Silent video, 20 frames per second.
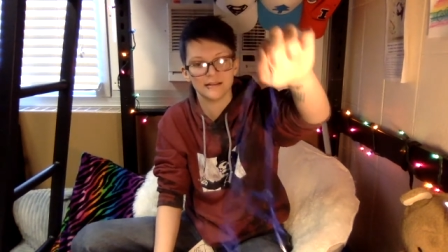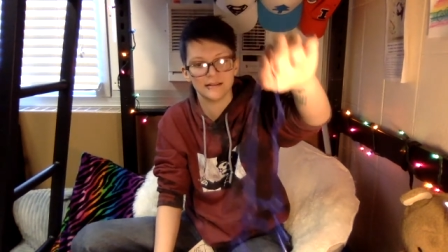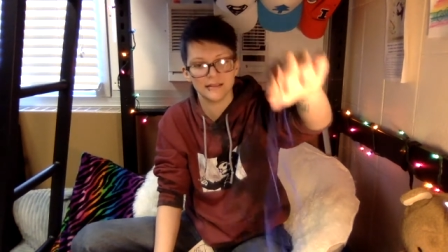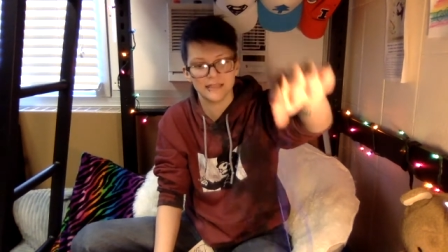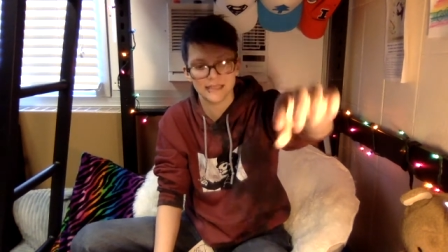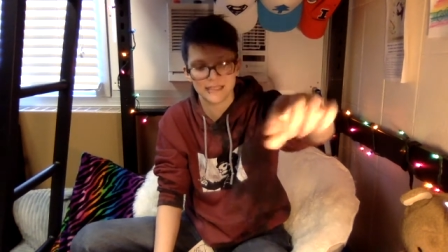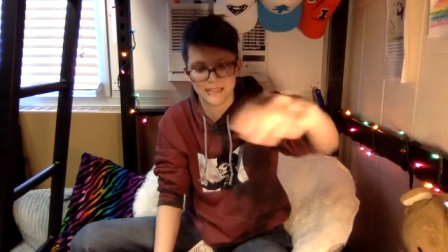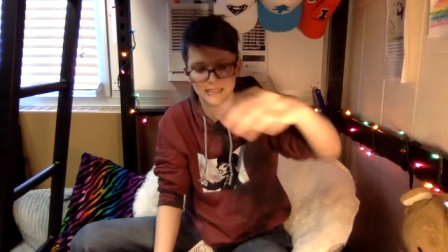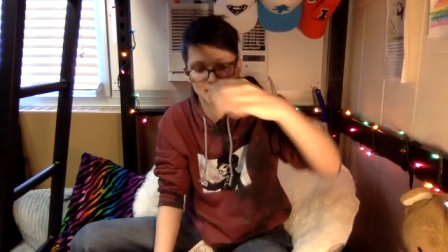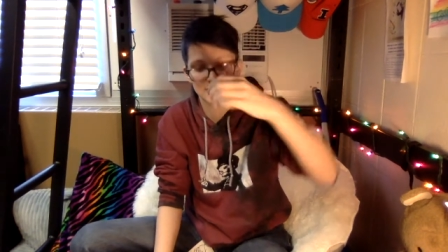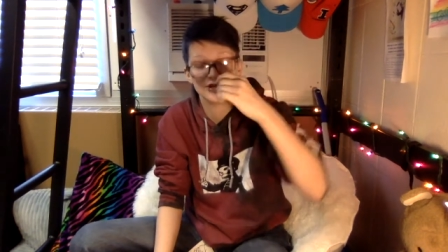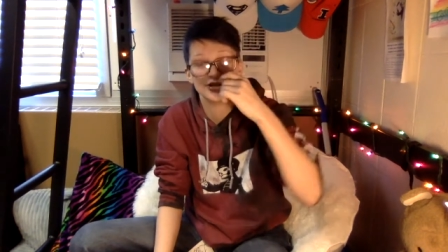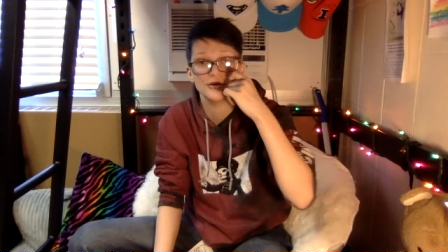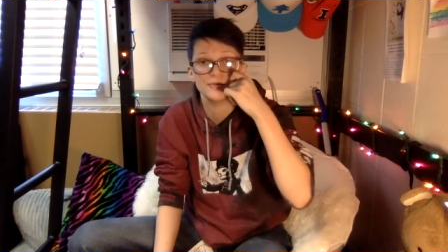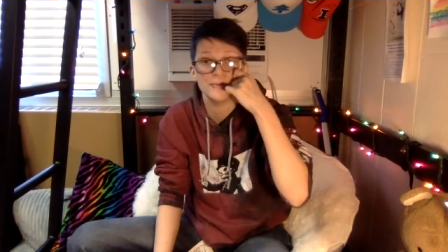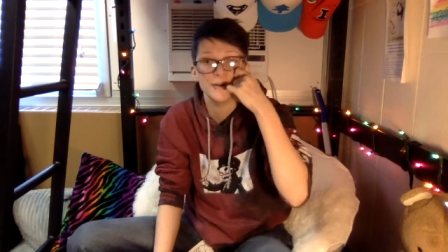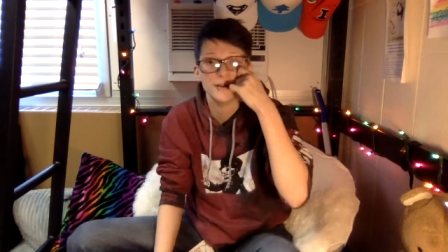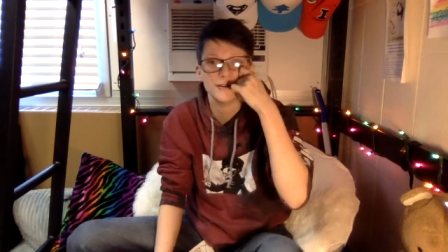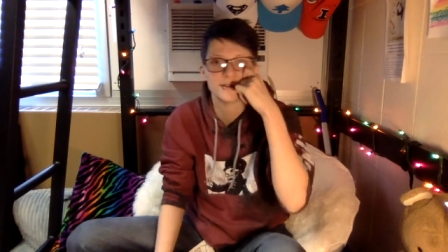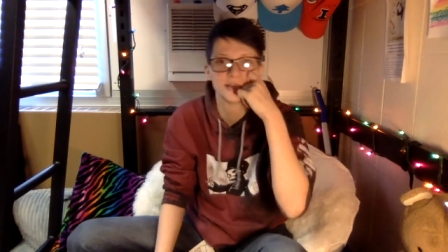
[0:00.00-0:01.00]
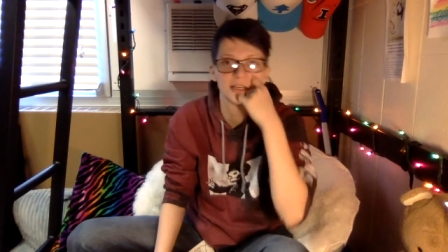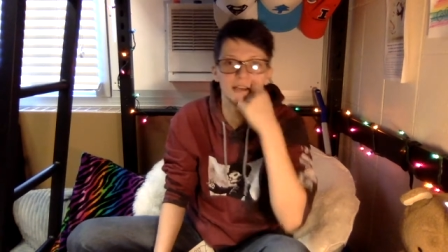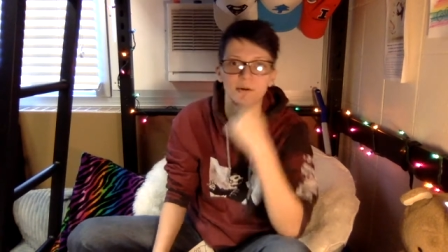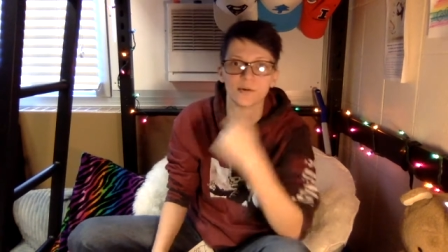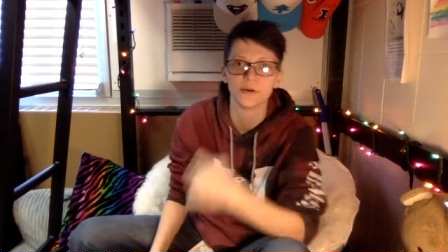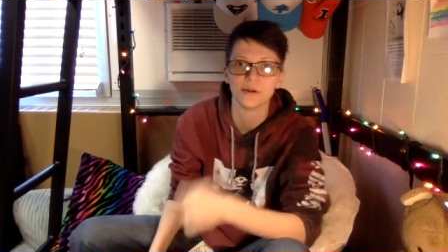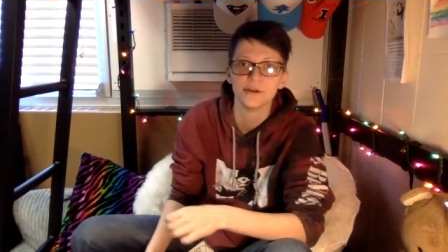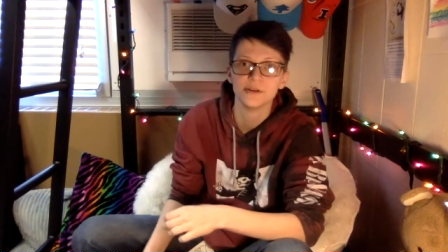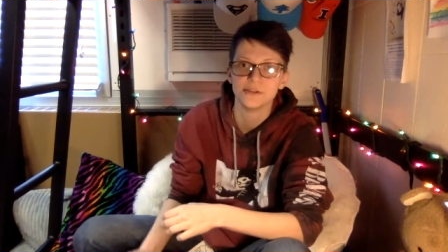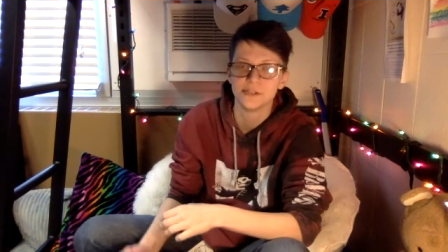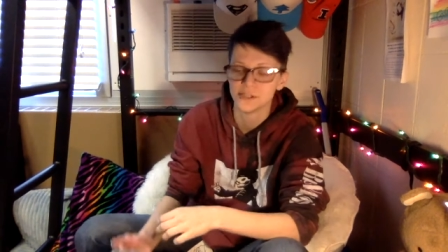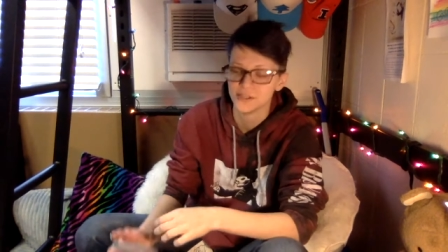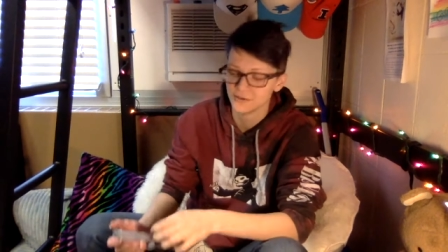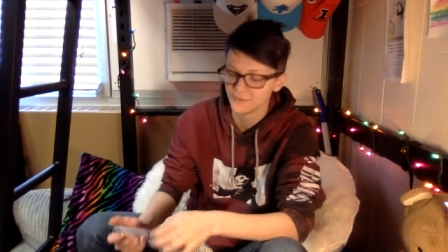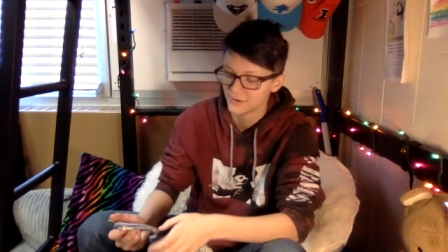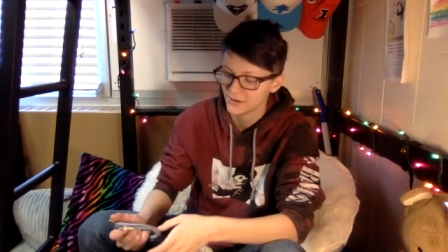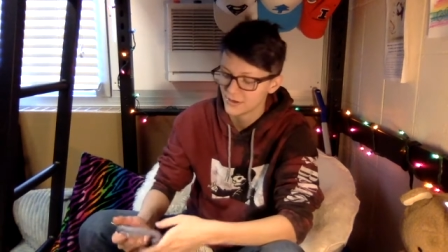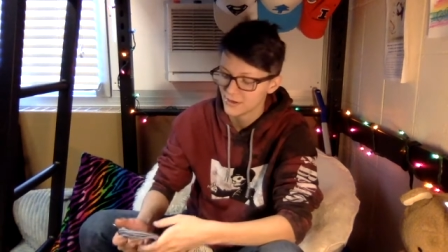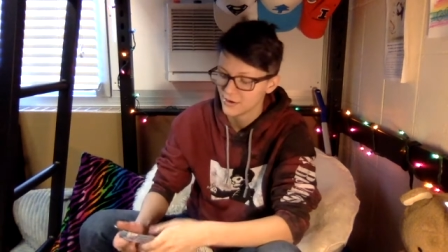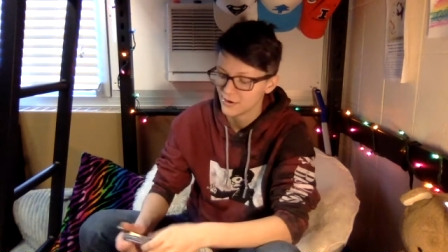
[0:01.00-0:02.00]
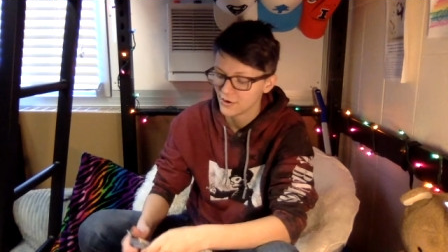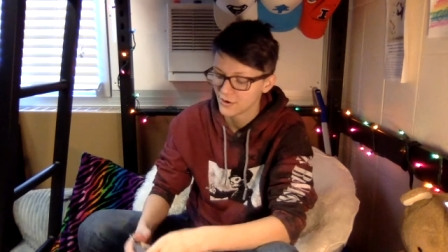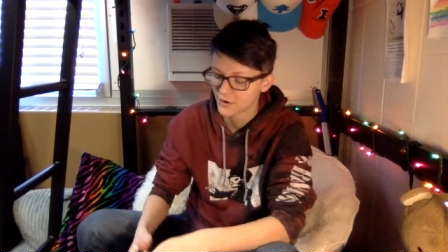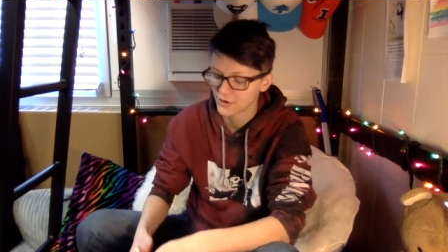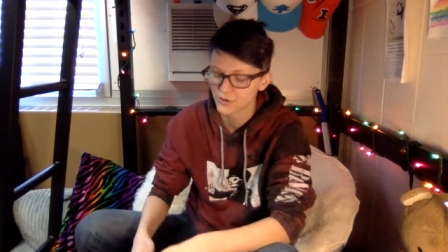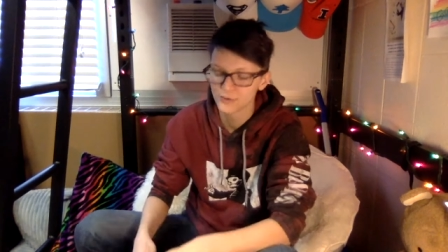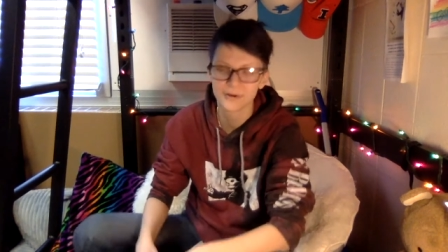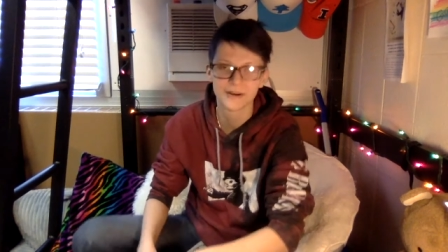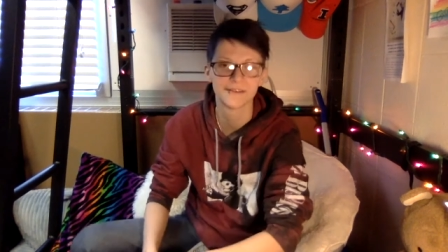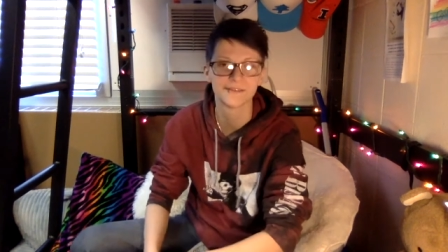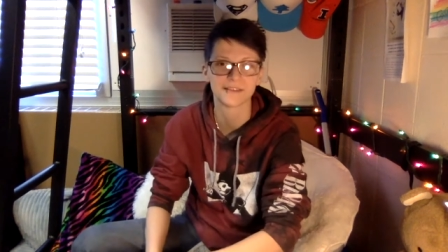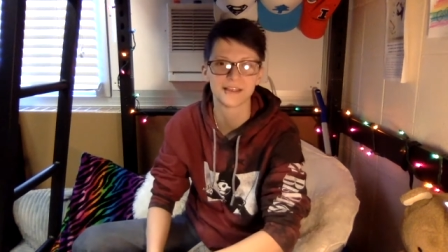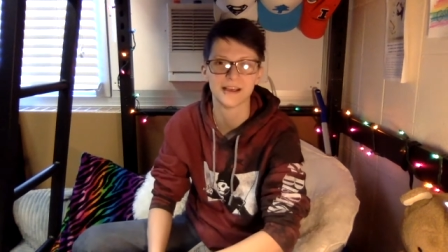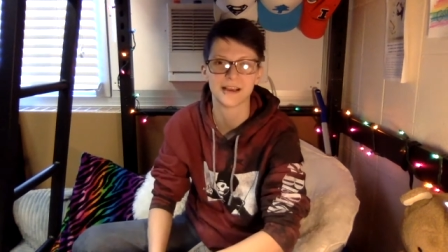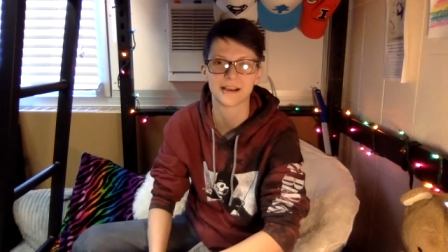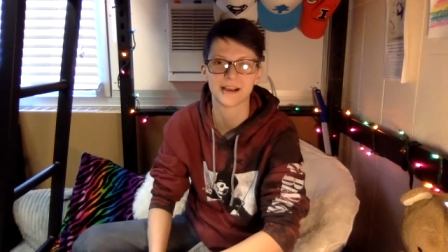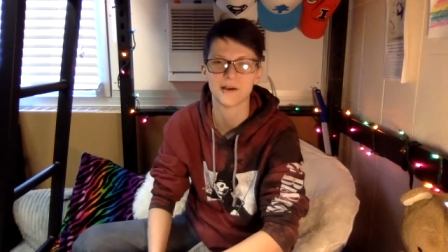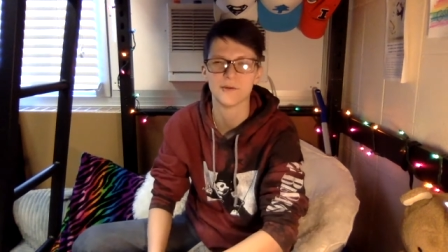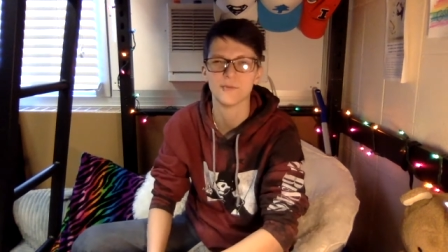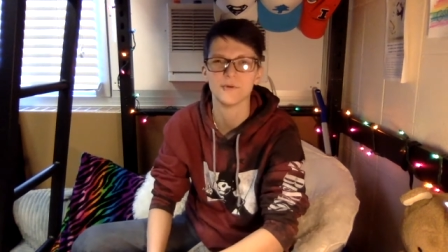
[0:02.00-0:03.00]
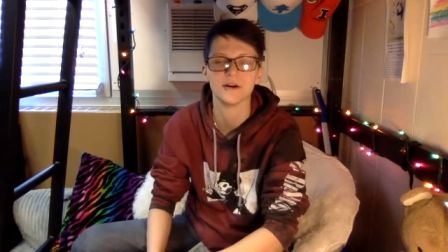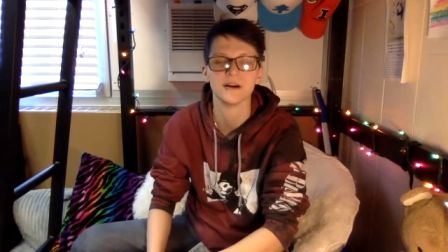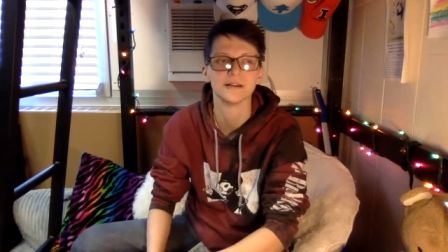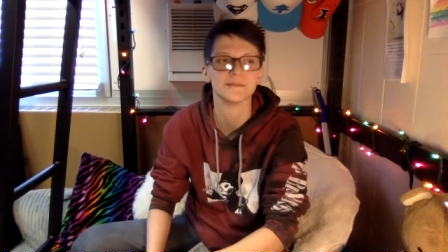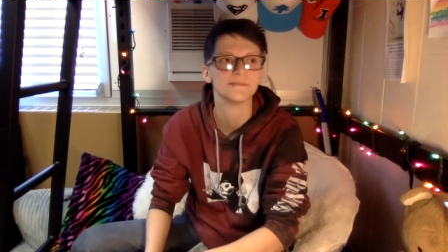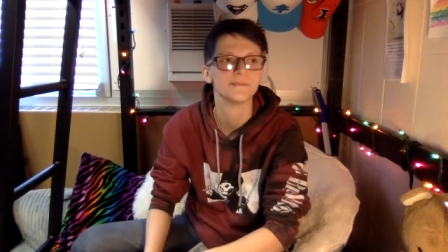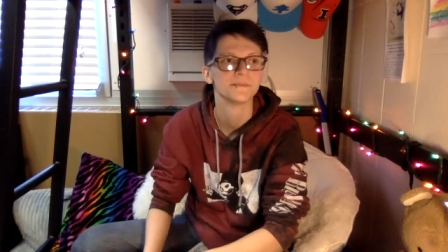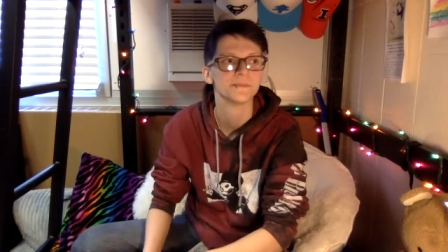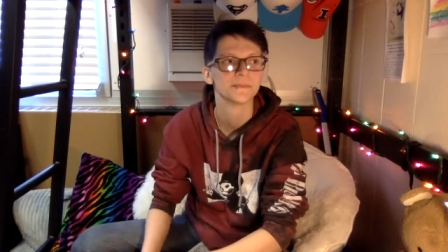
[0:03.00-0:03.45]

listen to music or YouTube or do whatever the heck I want.